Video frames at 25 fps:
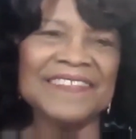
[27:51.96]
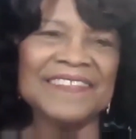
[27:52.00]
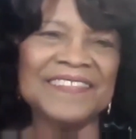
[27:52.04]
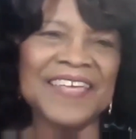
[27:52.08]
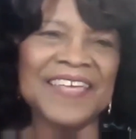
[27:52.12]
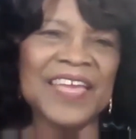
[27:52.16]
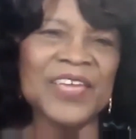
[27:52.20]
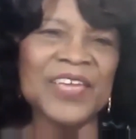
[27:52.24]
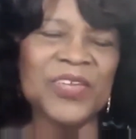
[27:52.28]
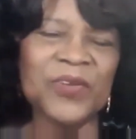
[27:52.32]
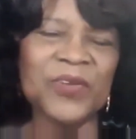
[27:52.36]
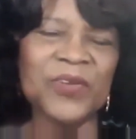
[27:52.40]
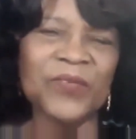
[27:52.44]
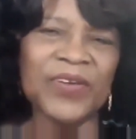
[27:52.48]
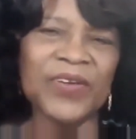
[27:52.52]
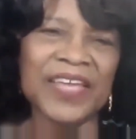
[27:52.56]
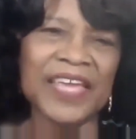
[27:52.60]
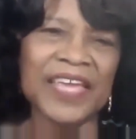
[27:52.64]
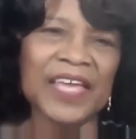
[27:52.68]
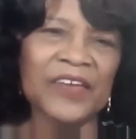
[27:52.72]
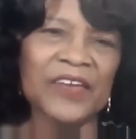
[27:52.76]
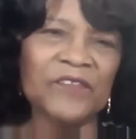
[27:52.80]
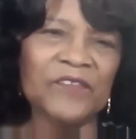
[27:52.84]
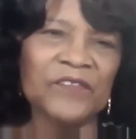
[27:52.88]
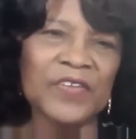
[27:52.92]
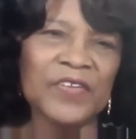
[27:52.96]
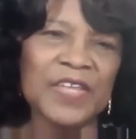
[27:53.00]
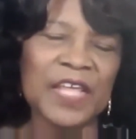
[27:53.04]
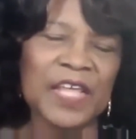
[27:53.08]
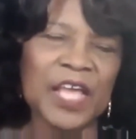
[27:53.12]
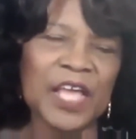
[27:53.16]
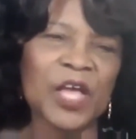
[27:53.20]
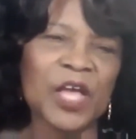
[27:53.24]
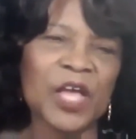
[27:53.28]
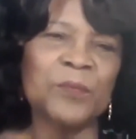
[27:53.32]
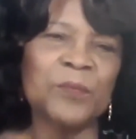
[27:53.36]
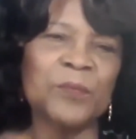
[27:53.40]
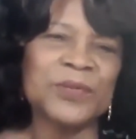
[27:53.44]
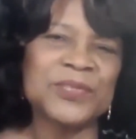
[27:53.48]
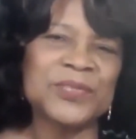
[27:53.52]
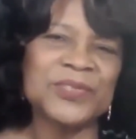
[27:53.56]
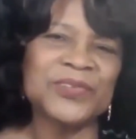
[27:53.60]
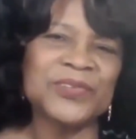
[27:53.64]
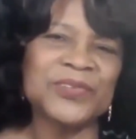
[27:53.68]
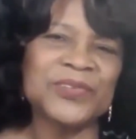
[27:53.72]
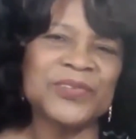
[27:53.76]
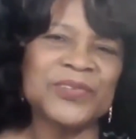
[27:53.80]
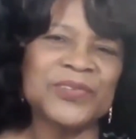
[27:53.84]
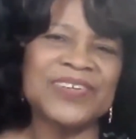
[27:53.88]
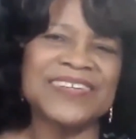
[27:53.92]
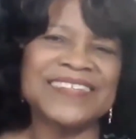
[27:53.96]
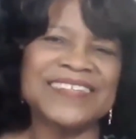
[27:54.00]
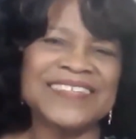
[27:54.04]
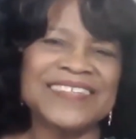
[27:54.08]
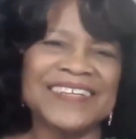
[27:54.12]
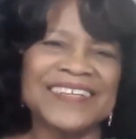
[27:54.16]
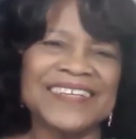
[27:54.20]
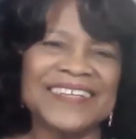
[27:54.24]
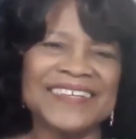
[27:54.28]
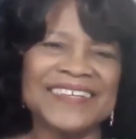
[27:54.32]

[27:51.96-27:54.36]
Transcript: thank you again for the opportunity to